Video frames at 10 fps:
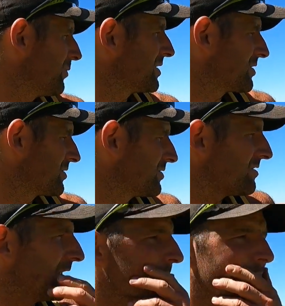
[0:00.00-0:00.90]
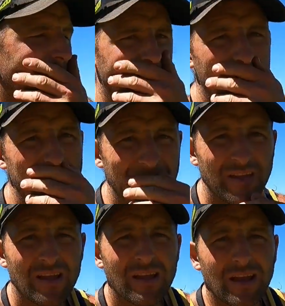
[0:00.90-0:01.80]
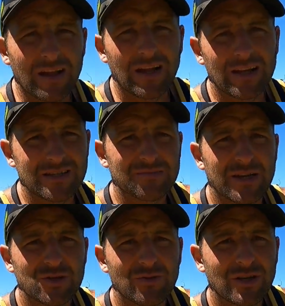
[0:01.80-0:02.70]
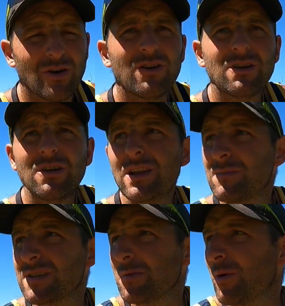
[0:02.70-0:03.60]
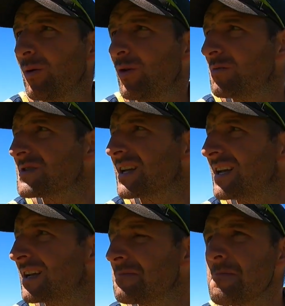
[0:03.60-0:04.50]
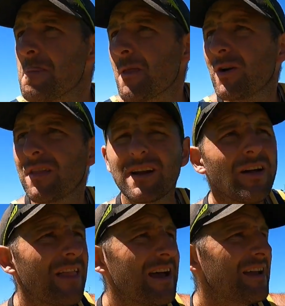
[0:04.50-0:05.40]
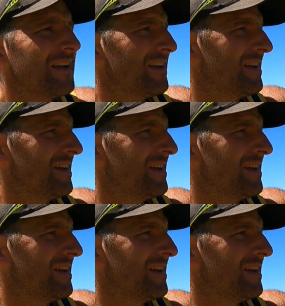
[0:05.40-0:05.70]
We could do that anytime, and just make sure they're not limited by worms again or anything like that.